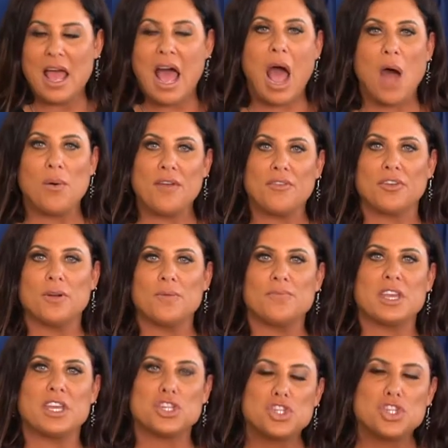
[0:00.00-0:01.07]
However,
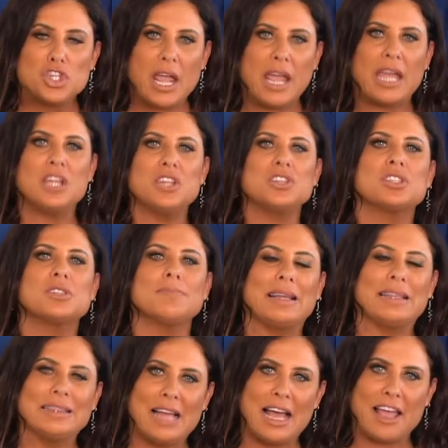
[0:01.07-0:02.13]
it changed my
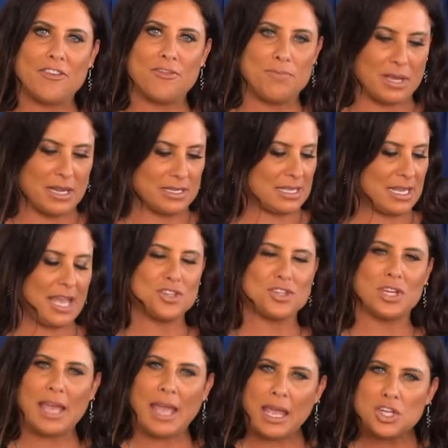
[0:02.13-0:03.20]
life because the
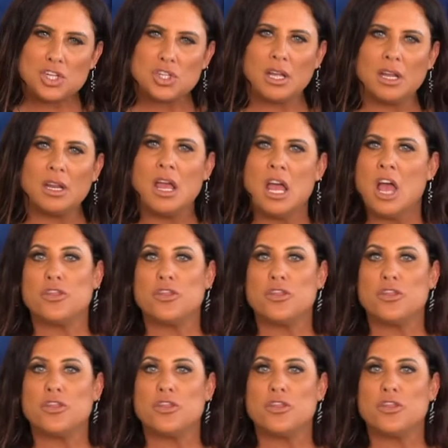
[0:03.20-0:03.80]
education,